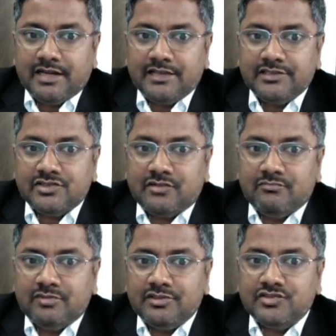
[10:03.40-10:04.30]
H
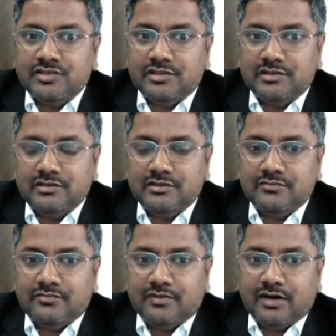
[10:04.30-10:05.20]
combustion
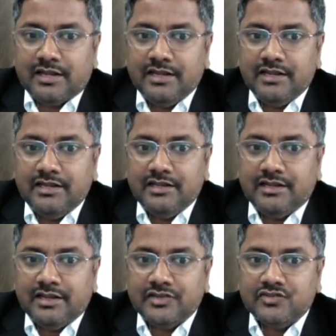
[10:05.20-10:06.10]
for any
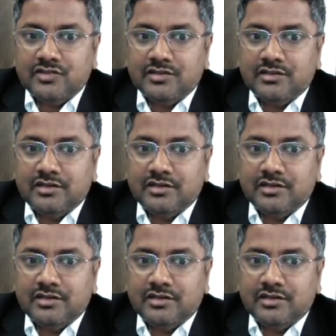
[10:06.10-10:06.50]
reaction,